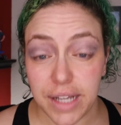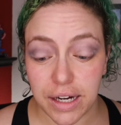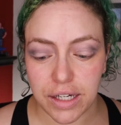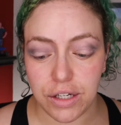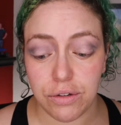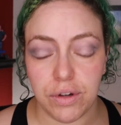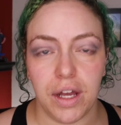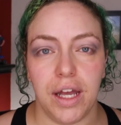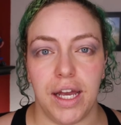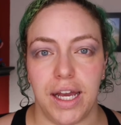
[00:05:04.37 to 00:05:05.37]
dare you?
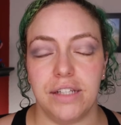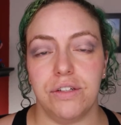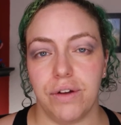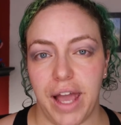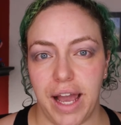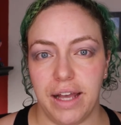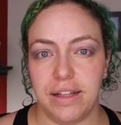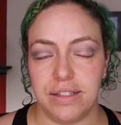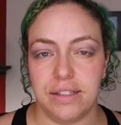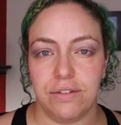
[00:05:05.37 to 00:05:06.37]
It's okay,
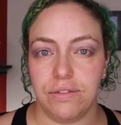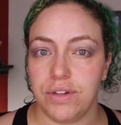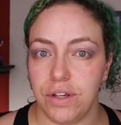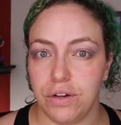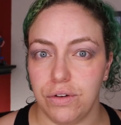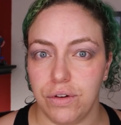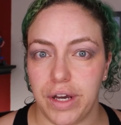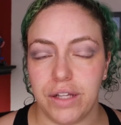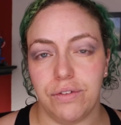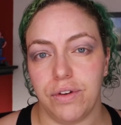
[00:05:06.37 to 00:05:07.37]
this isn't for you.
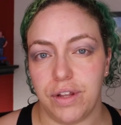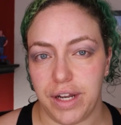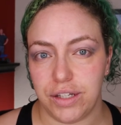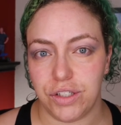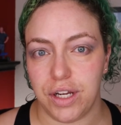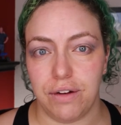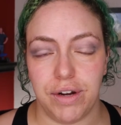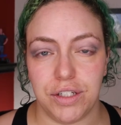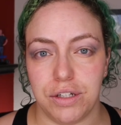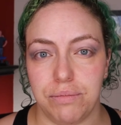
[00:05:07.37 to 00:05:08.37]
It's for the next
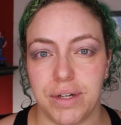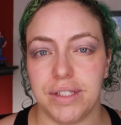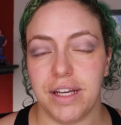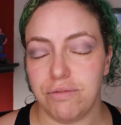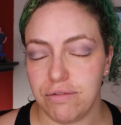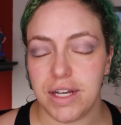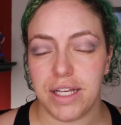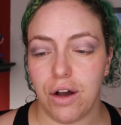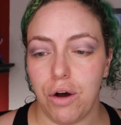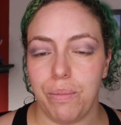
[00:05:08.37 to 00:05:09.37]
generation because I
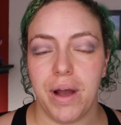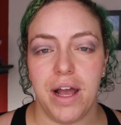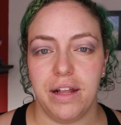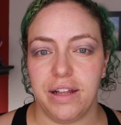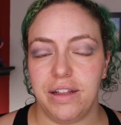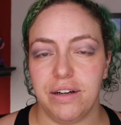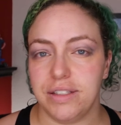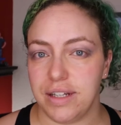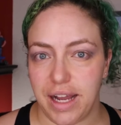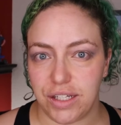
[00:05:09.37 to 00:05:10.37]
really hope that there
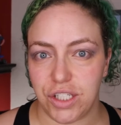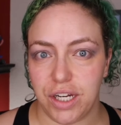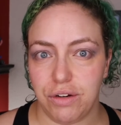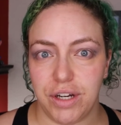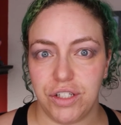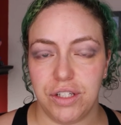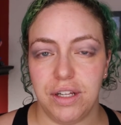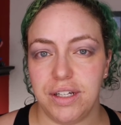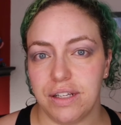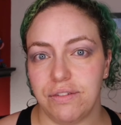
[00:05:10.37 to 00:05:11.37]
is a next generation
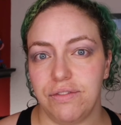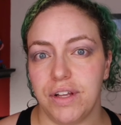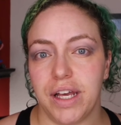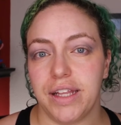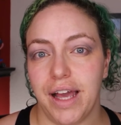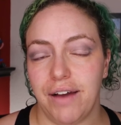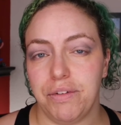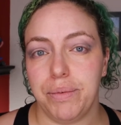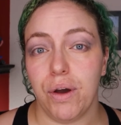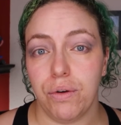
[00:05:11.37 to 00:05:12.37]
that doesn't feel like they have
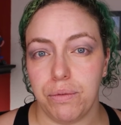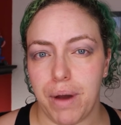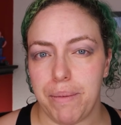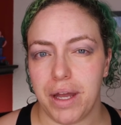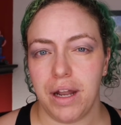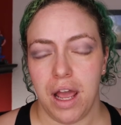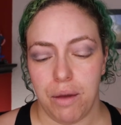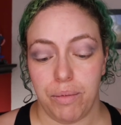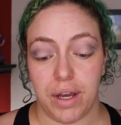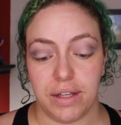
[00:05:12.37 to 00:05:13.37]
to be owned by men.
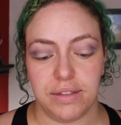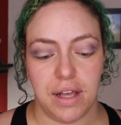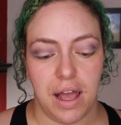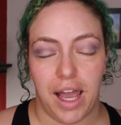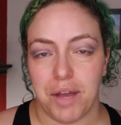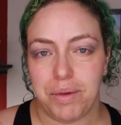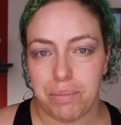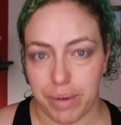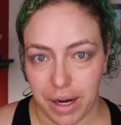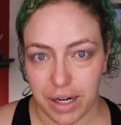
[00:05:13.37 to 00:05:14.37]
Because Amy
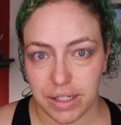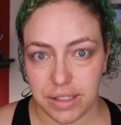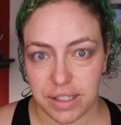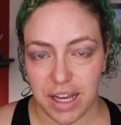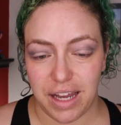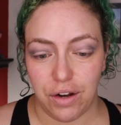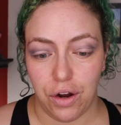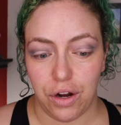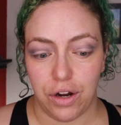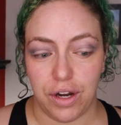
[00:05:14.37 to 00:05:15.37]
Barrett and
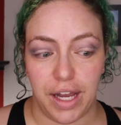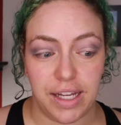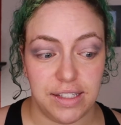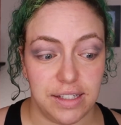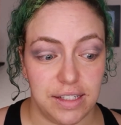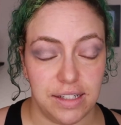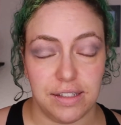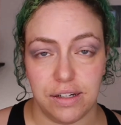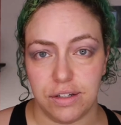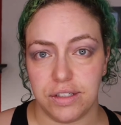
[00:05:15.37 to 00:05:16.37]
her
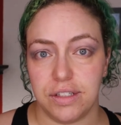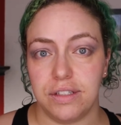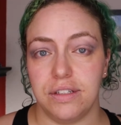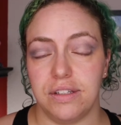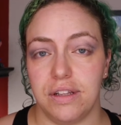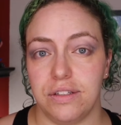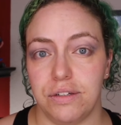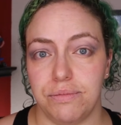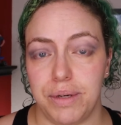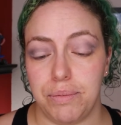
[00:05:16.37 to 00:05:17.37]
existence and her existence on the
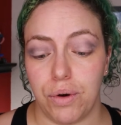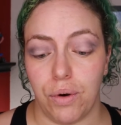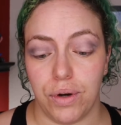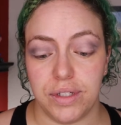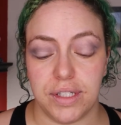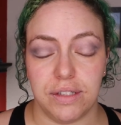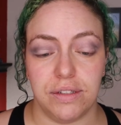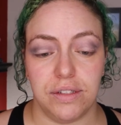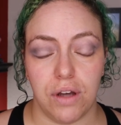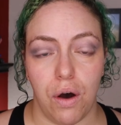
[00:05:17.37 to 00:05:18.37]
Supreme Court is
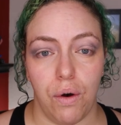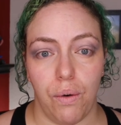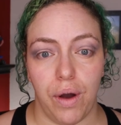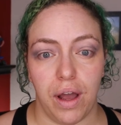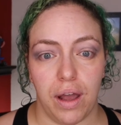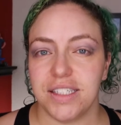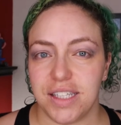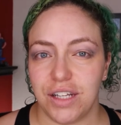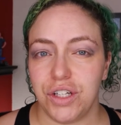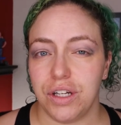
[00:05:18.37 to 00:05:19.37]
so,
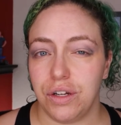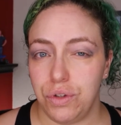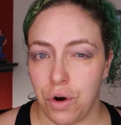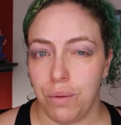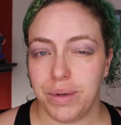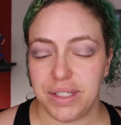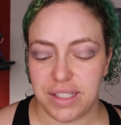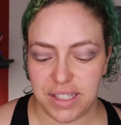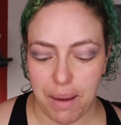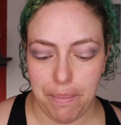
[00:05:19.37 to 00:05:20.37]
such an enormous
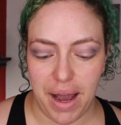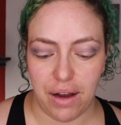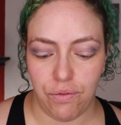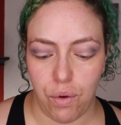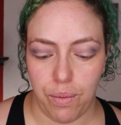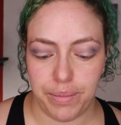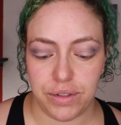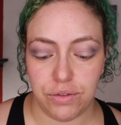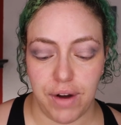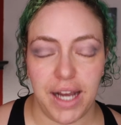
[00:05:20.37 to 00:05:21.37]
step back for
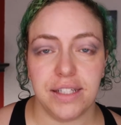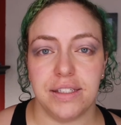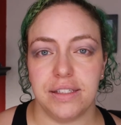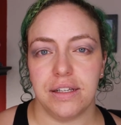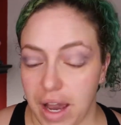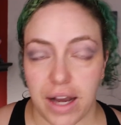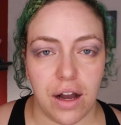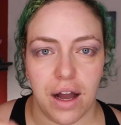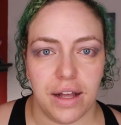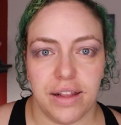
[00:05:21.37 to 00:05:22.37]
women's rights. I
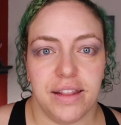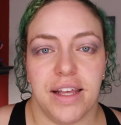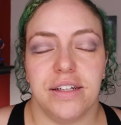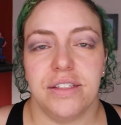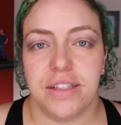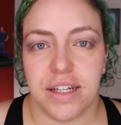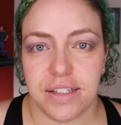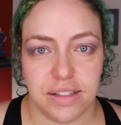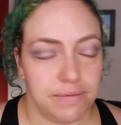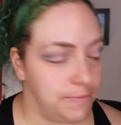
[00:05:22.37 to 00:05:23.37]
can't, there's,
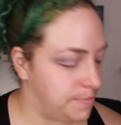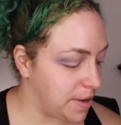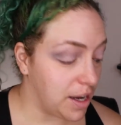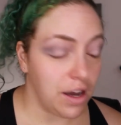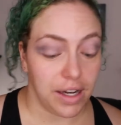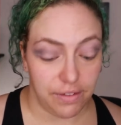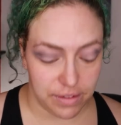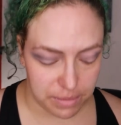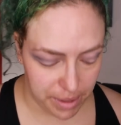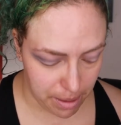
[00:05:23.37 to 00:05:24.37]
there's, I can't
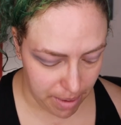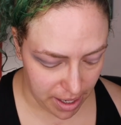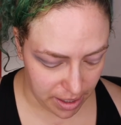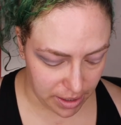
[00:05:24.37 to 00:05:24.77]
even speak about